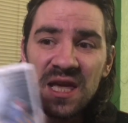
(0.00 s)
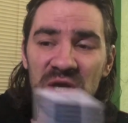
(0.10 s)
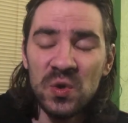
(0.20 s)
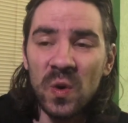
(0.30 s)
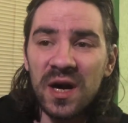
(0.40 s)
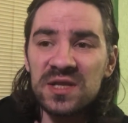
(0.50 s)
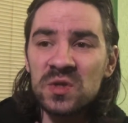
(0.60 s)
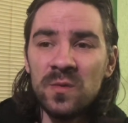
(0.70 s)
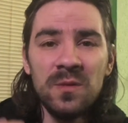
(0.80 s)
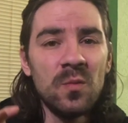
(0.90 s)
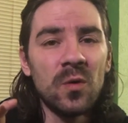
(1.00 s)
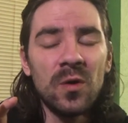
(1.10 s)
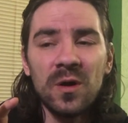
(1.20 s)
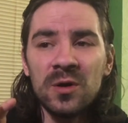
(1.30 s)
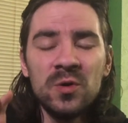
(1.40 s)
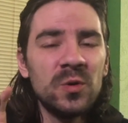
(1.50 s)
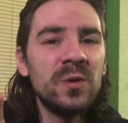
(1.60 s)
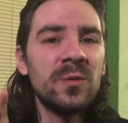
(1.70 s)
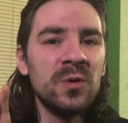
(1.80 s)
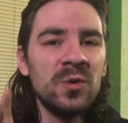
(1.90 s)
You are to be more,
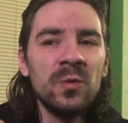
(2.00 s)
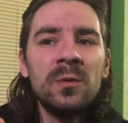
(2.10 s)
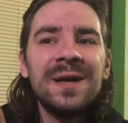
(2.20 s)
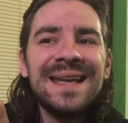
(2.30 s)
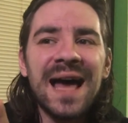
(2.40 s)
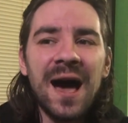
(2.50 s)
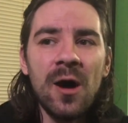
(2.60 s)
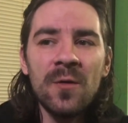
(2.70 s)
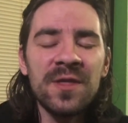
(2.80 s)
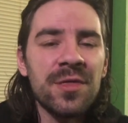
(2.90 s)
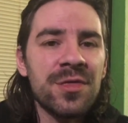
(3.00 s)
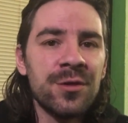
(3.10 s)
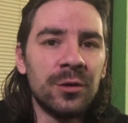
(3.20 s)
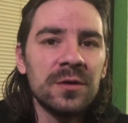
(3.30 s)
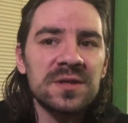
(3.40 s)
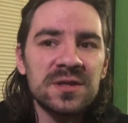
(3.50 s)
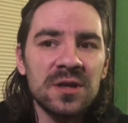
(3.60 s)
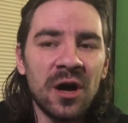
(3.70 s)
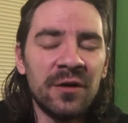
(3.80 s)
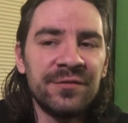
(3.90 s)
you, you allow the thoughts
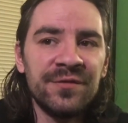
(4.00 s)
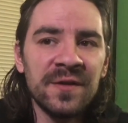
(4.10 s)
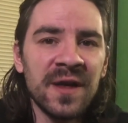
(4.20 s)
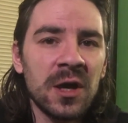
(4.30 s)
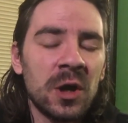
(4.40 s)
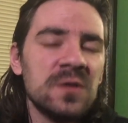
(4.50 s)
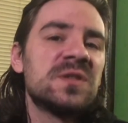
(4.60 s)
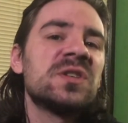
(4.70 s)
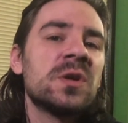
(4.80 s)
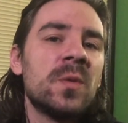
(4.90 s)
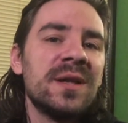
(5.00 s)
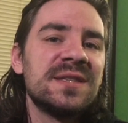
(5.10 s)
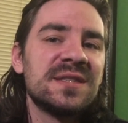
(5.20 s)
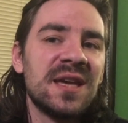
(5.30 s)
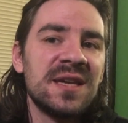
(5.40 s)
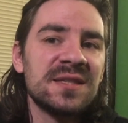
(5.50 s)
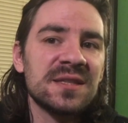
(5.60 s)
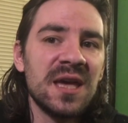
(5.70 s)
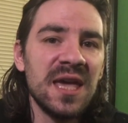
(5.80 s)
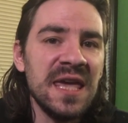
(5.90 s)
of the consequences
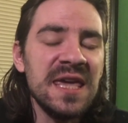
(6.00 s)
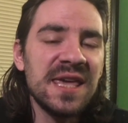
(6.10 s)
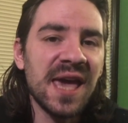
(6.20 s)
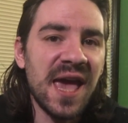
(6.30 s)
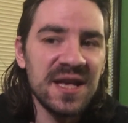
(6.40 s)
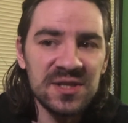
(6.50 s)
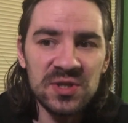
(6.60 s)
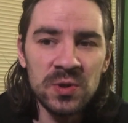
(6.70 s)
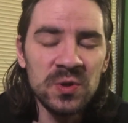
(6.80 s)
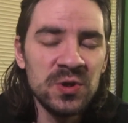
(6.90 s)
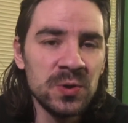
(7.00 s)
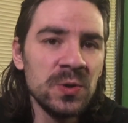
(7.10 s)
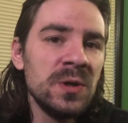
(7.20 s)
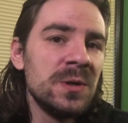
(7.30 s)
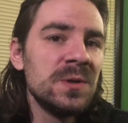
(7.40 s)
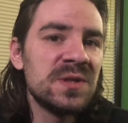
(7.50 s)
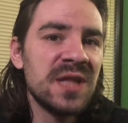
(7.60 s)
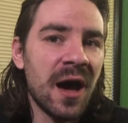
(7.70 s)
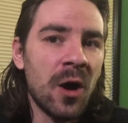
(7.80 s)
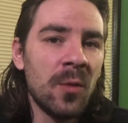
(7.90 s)
in case you do lose
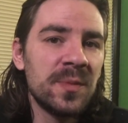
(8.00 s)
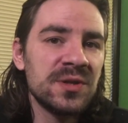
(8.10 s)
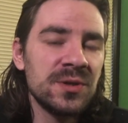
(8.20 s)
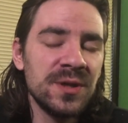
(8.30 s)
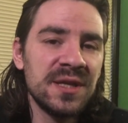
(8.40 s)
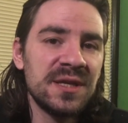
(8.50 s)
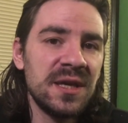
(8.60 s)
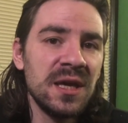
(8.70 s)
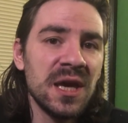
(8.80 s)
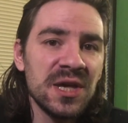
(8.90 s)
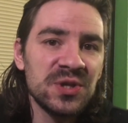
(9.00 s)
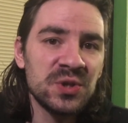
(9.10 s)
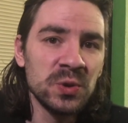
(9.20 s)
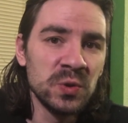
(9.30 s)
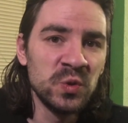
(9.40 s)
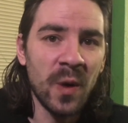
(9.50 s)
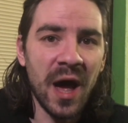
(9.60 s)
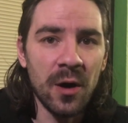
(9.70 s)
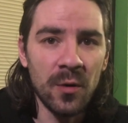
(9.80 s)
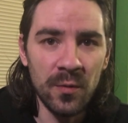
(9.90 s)
that opportunity to
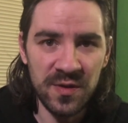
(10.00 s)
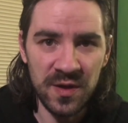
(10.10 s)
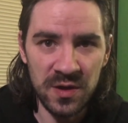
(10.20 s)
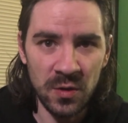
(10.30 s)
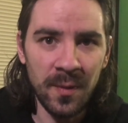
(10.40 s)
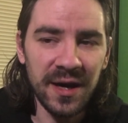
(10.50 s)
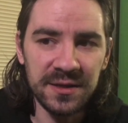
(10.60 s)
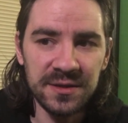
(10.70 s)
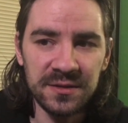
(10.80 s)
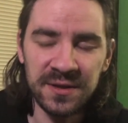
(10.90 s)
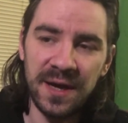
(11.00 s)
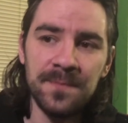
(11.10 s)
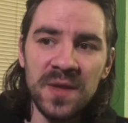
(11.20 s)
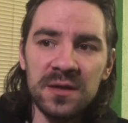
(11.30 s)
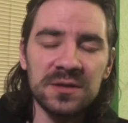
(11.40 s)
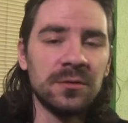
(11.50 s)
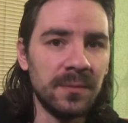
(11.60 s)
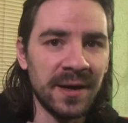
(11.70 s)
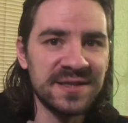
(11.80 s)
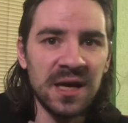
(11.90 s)
dwell within your mind okay so
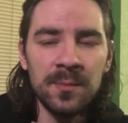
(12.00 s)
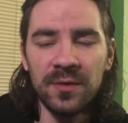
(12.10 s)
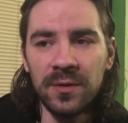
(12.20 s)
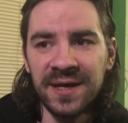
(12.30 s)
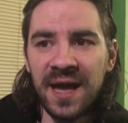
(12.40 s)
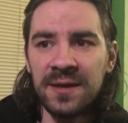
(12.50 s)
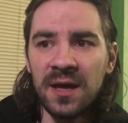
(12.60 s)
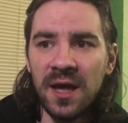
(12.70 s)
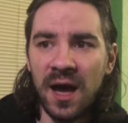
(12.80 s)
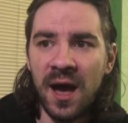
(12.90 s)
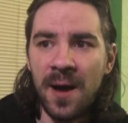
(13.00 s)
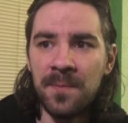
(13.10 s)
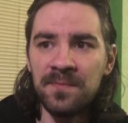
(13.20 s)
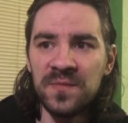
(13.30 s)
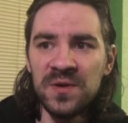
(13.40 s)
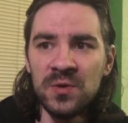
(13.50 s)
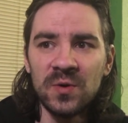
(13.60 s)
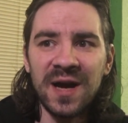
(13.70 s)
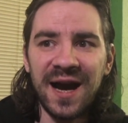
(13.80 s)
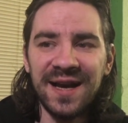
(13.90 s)
example again uh, you
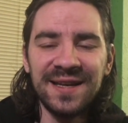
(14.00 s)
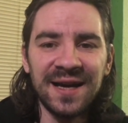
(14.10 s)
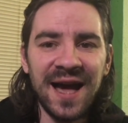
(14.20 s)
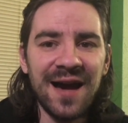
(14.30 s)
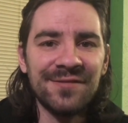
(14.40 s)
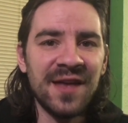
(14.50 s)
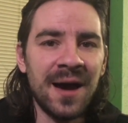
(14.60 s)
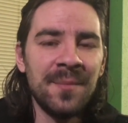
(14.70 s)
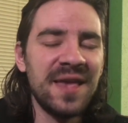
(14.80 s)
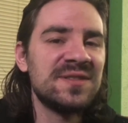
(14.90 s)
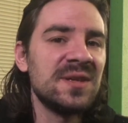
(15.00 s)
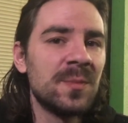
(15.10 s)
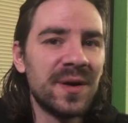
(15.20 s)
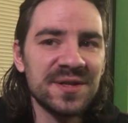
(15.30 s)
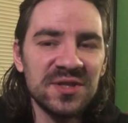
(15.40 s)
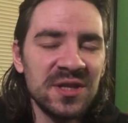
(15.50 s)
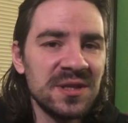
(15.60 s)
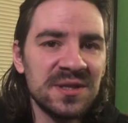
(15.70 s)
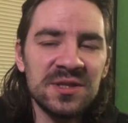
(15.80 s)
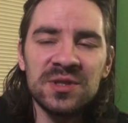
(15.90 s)
kind of have that amazing
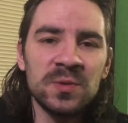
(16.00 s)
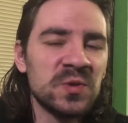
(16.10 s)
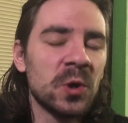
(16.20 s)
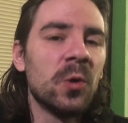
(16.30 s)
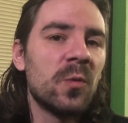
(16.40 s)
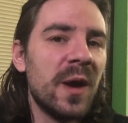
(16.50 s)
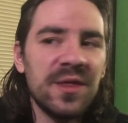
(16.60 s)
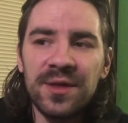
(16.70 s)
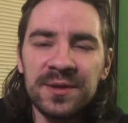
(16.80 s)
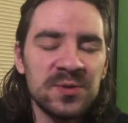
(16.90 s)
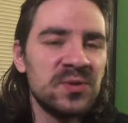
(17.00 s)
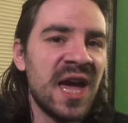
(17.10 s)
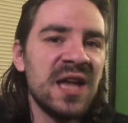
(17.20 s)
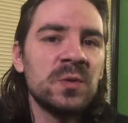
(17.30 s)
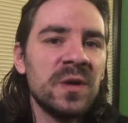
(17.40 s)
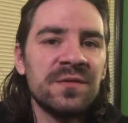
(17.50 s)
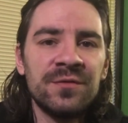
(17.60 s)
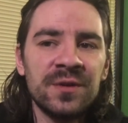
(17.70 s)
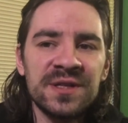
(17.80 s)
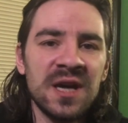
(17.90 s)
person to talk with, to date with,
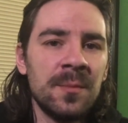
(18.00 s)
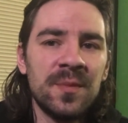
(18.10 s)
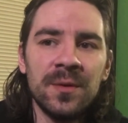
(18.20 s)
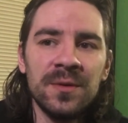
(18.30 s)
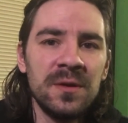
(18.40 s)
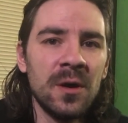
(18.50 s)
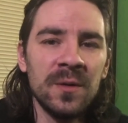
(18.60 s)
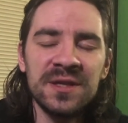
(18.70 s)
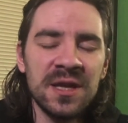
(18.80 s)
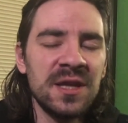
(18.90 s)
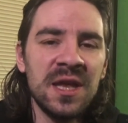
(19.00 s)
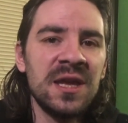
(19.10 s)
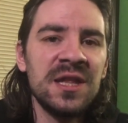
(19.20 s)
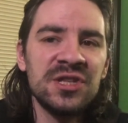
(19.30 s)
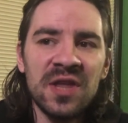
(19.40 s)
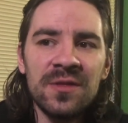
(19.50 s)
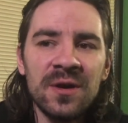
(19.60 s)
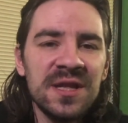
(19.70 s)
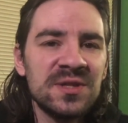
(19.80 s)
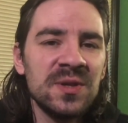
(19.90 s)
for example, you know, and, and, and
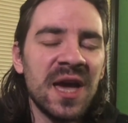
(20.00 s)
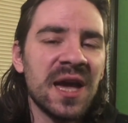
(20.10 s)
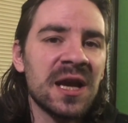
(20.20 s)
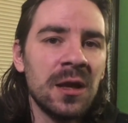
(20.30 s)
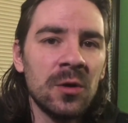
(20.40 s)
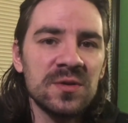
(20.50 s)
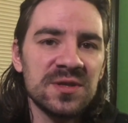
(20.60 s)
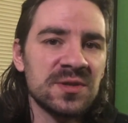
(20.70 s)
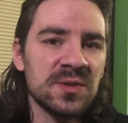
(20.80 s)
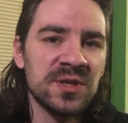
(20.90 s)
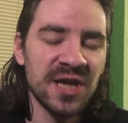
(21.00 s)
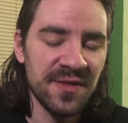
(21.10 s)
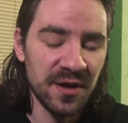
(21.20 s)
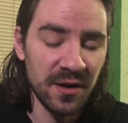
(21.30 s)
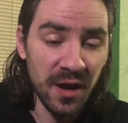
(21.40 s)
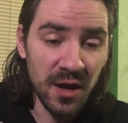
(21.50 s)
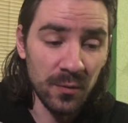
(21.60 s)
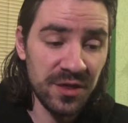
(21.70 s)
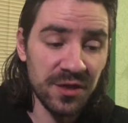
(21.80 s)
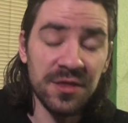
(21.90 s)
generally to get closer to each other
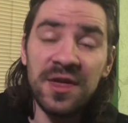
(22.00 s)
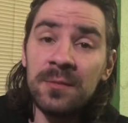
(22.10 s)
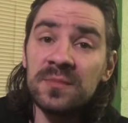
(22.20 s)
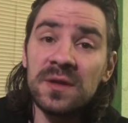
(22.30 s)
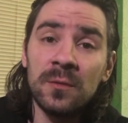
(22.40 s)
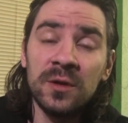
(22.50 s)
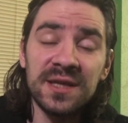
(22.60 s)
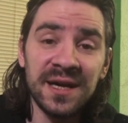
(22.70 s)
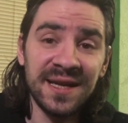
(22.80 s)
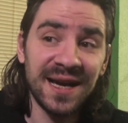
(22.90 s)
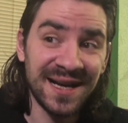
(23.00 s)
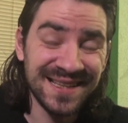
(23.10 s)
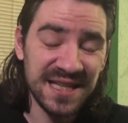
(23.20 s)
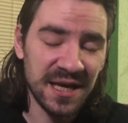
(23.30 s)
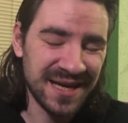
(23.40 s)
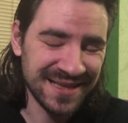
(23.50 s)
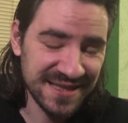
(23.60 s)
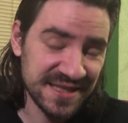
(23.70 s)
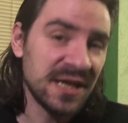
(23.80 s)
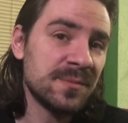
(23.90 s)
with, them, with an, an, an
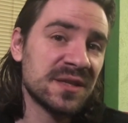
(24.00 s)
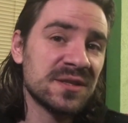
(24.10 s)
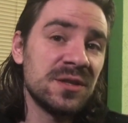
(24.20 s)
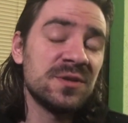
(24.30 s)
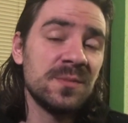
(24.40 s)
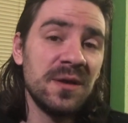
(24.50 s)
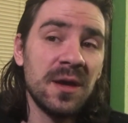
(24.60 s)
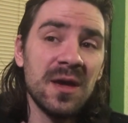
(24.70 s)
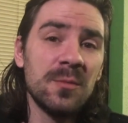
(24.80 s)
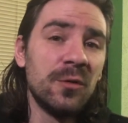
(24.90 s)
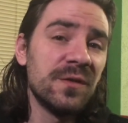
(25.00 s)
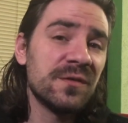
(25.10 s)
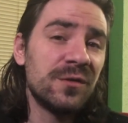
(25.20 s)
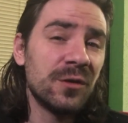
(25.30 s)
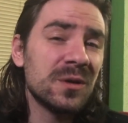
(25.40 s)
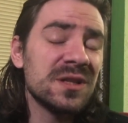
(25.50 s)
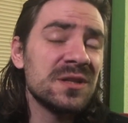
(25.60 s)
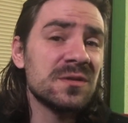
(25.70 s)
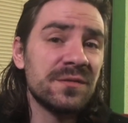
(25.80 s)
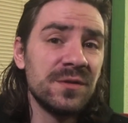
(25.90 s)
attempt, excuse me, moving forward
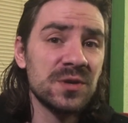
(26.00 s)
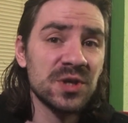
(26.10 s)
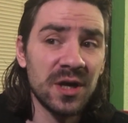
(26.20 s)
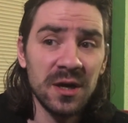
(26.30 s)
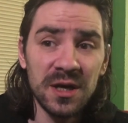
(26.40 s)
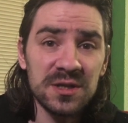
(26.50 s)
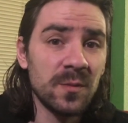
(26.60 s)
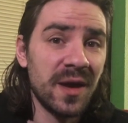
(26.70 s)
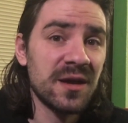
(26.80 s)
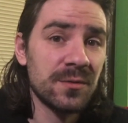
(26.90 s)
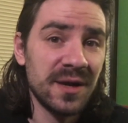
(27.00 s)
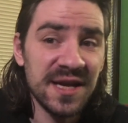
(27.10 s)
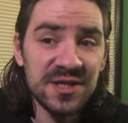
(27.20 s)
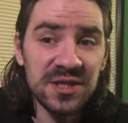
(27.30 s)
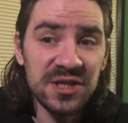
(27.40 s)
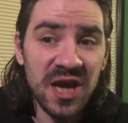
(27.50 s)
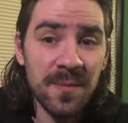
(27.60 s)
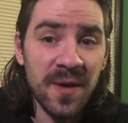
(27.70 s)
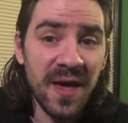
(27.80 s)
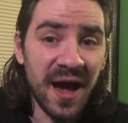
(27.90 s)
into the future to make a
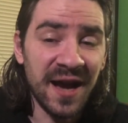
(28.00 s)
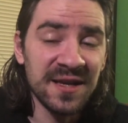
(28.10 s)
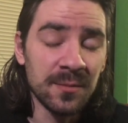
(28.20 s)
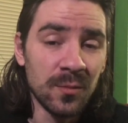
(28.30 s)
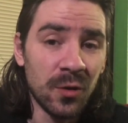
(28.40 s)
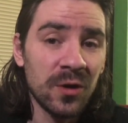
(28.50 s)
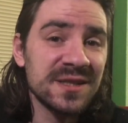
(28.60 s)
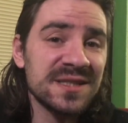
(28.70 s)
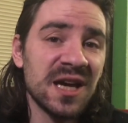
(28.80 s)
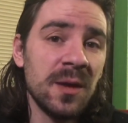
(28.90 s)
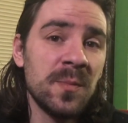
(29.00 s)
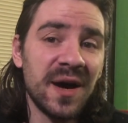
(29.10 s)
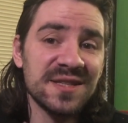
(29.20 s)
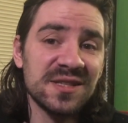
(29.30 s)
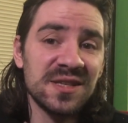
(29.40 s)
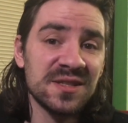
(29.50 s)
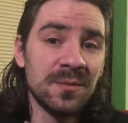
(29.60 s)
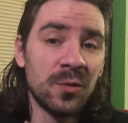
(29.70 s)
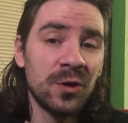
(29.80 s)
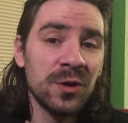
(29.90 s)
relationship. And the more the time passes, the
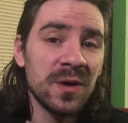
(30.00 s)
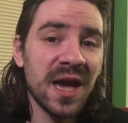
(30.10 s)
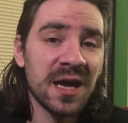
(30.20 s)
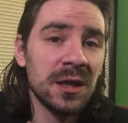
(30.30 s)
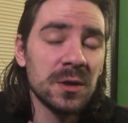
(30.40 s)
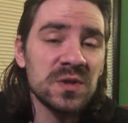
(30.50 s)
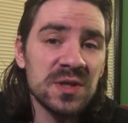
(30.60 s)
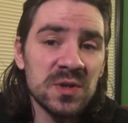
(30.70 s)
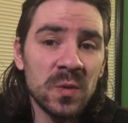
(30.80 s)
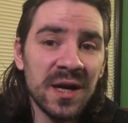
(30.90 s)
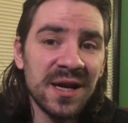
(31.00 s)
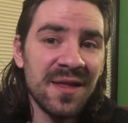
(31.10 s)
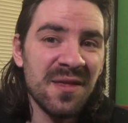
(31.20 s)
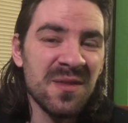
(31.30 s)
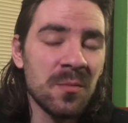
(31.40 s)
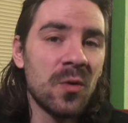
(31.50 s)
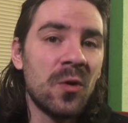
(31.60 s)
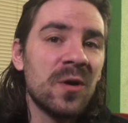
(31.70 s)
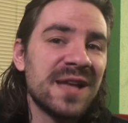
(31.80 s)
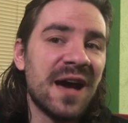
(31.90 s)
more you get closer to one another, the
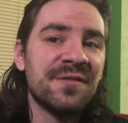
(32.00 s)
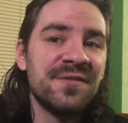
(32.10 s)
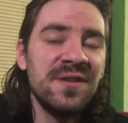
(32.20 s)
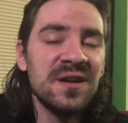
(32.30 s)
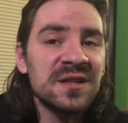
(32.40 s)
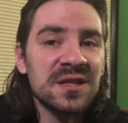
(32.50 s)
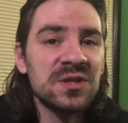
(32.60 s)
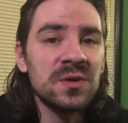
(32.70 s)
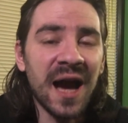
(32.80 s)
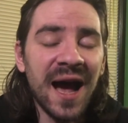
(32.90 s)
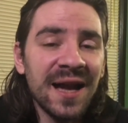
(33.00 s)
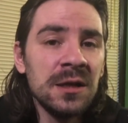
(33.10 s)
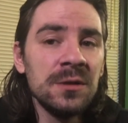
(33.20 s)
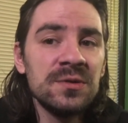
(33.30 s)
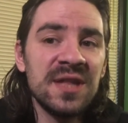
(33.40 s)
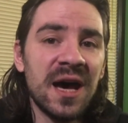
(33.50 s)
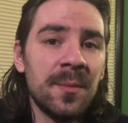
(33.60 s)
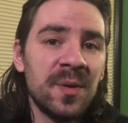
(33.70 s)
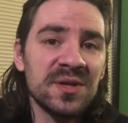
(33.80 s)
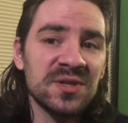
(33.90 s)
more that fear that you can lose that
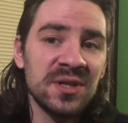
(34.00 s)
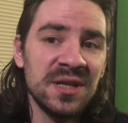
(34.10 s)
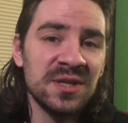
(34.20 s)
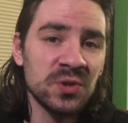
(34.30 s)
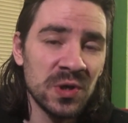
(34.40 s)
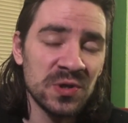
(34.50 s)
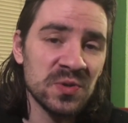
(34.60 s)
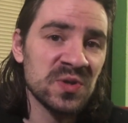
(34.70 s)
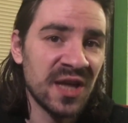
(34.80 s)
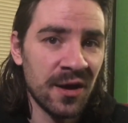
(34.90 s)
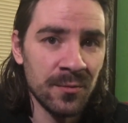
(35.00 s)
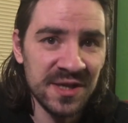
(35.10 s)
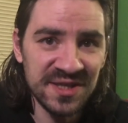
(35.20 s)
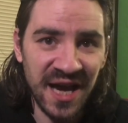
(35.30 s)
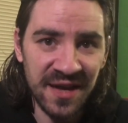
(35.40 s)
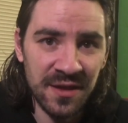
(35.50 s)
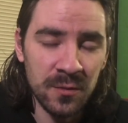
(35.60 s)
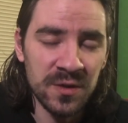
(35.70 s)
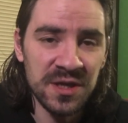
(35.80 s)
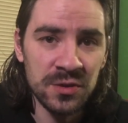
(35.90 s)
person is going to start residing
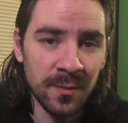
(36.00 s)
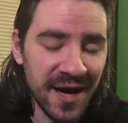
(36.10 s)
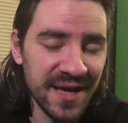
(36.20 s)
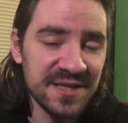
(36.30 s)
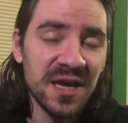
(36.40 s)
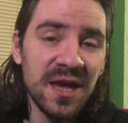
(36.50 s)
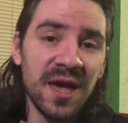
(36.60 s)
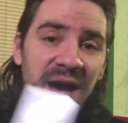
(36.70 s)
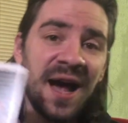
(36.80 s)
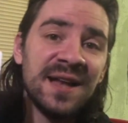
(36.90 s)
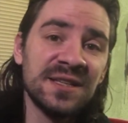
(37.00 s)
within your mind. And